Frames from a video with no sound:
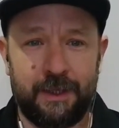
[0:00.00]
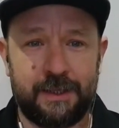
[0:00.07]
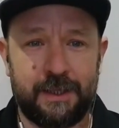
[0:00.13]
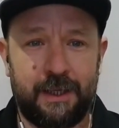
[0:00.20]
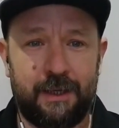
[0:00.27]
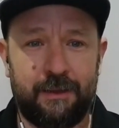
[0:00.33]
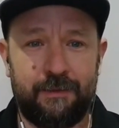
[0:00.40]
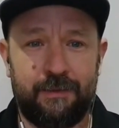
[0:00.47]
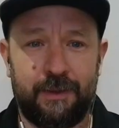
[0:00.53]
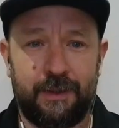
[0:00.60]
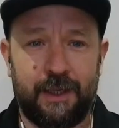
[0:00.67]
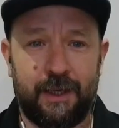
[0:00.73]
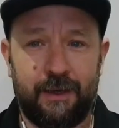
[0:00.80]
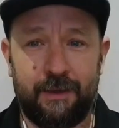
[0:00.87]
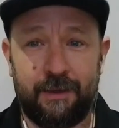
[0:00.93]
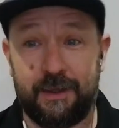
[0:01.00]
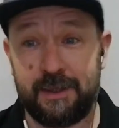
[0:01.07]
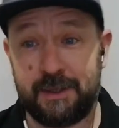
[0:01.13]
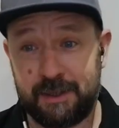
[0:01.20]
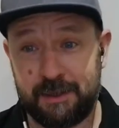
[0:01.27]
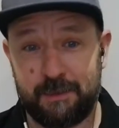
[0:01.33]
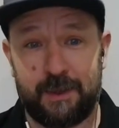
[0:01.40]
yourself and go,
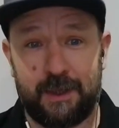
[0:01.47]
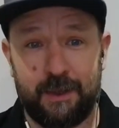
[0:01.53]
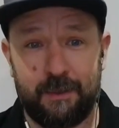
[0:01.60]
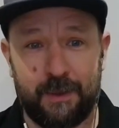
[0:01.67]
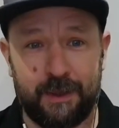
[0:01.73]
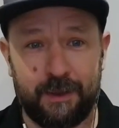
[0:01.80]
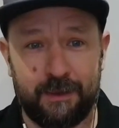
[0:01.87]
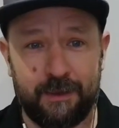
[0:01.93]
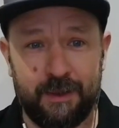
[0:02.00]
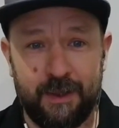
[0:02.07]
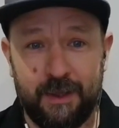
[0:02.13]
this is what I want.